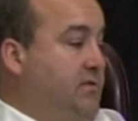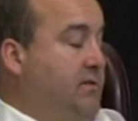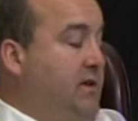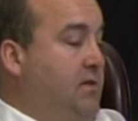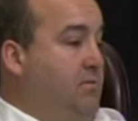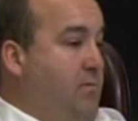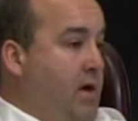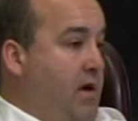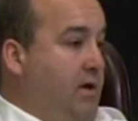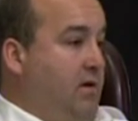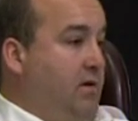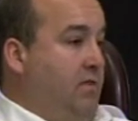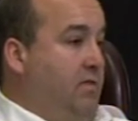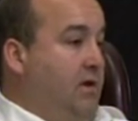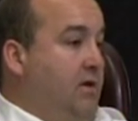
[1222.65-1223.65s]
in May
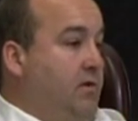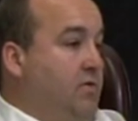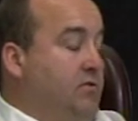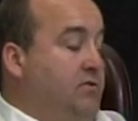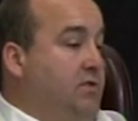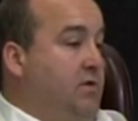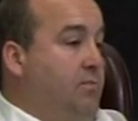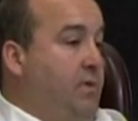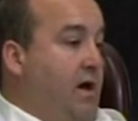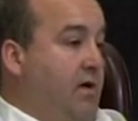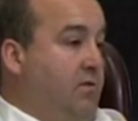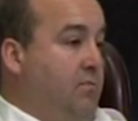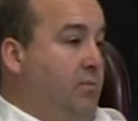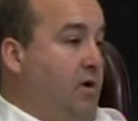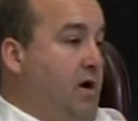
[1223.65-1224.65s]
and then it goes to the
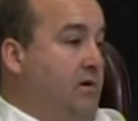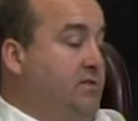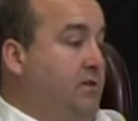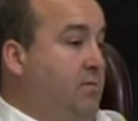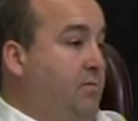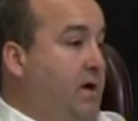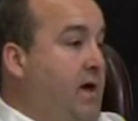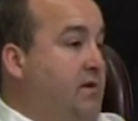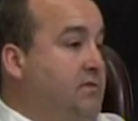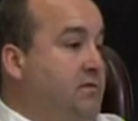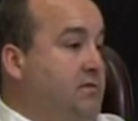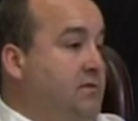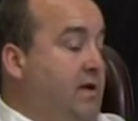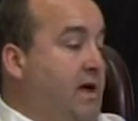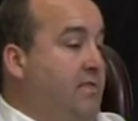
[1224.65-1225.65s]
ballot box and it
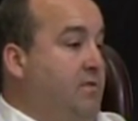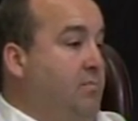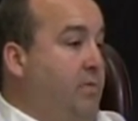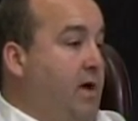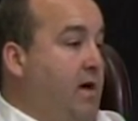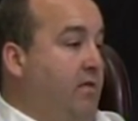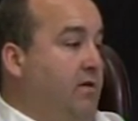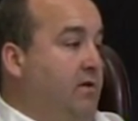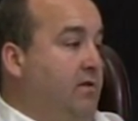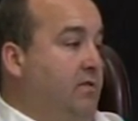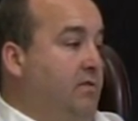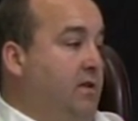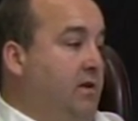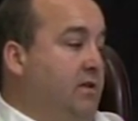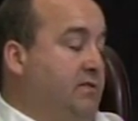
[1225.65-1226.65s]
passes at the ballot,
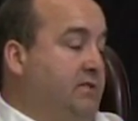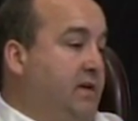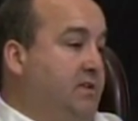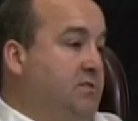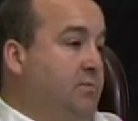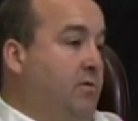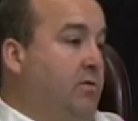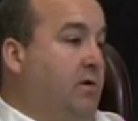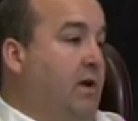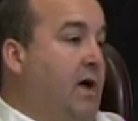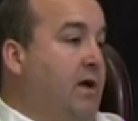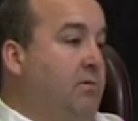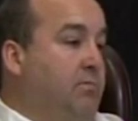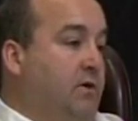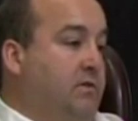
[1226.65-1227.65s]
then it takes about
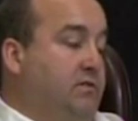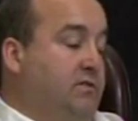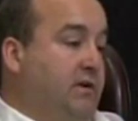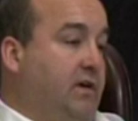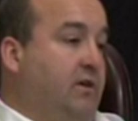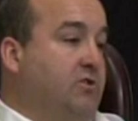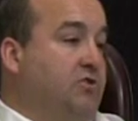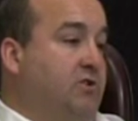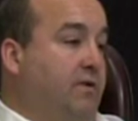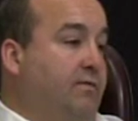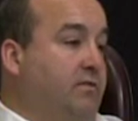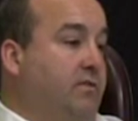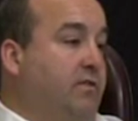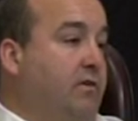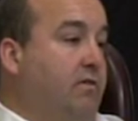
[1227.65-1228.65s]
9 months to get a
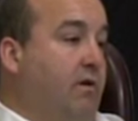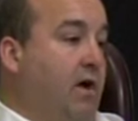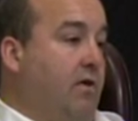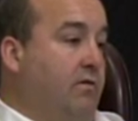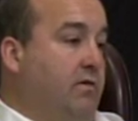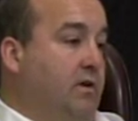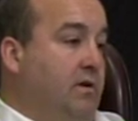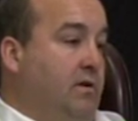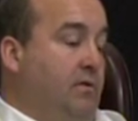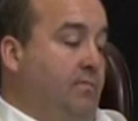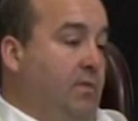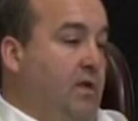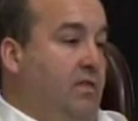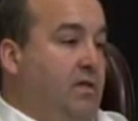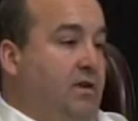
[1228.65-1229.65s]
shovel in the ground.
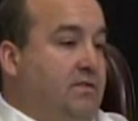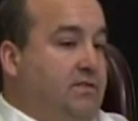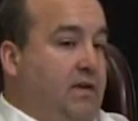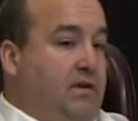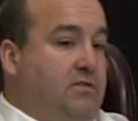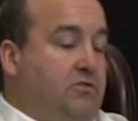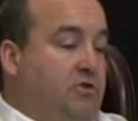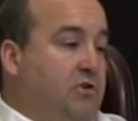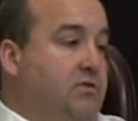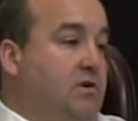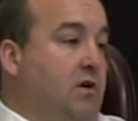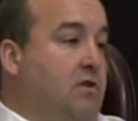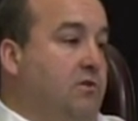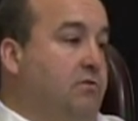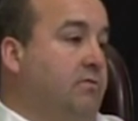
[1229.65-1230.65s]
And then it takes just
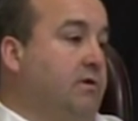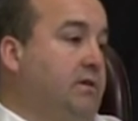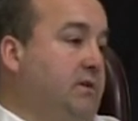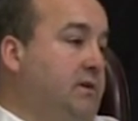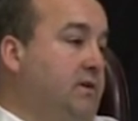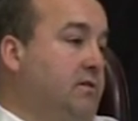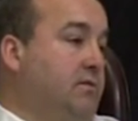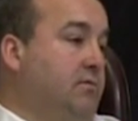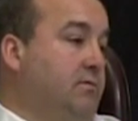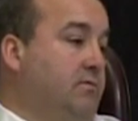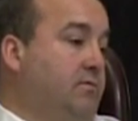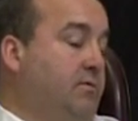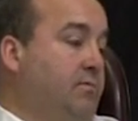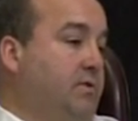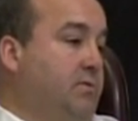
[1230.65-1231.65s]
under a year
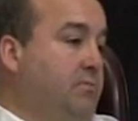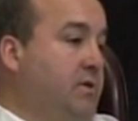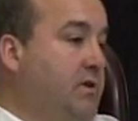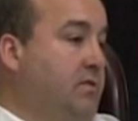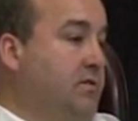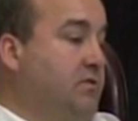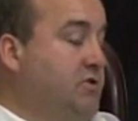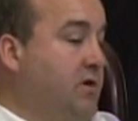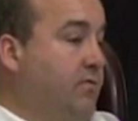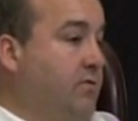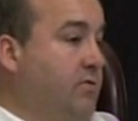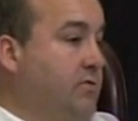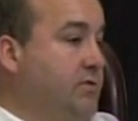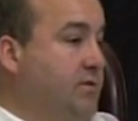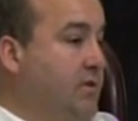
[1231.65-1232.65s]
from the minute the shovel
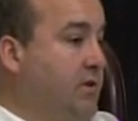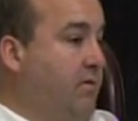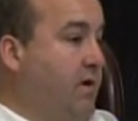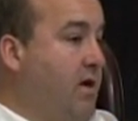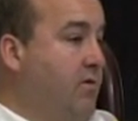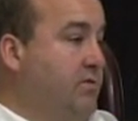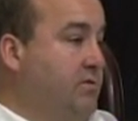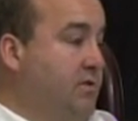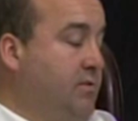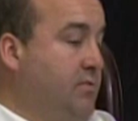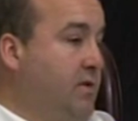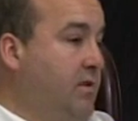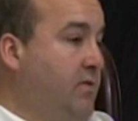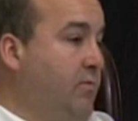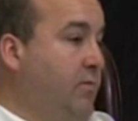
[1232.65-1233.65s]
goes in the ground to the
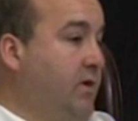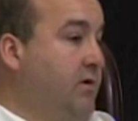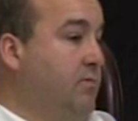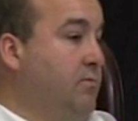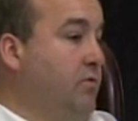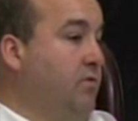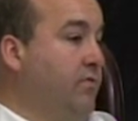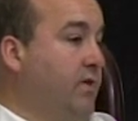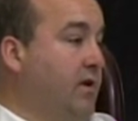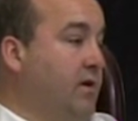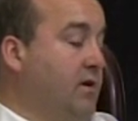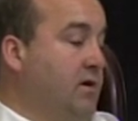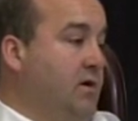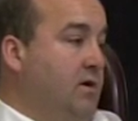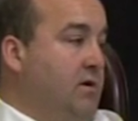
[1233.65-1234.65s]
minute that we could move in.
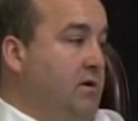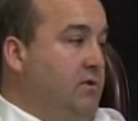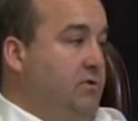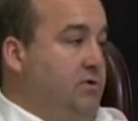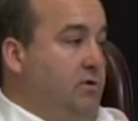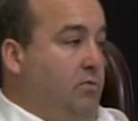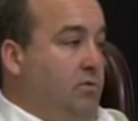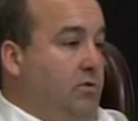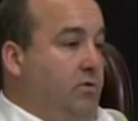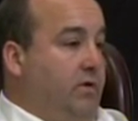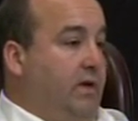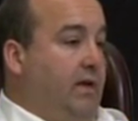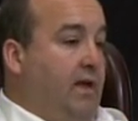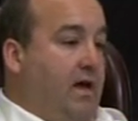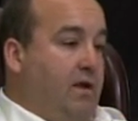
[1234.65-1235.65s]
So we're
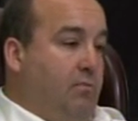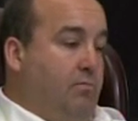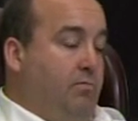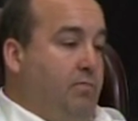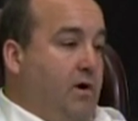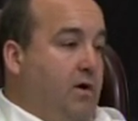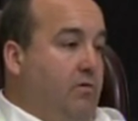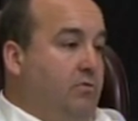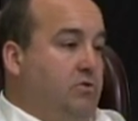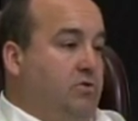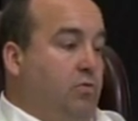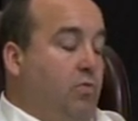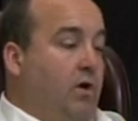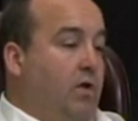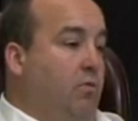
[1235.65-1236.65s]
looking at about
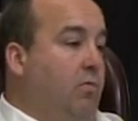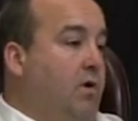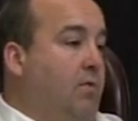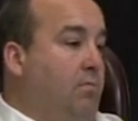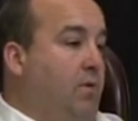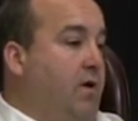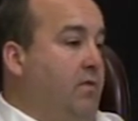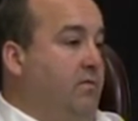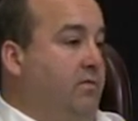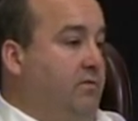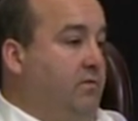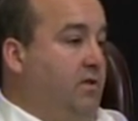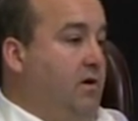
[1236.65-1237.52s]
21 months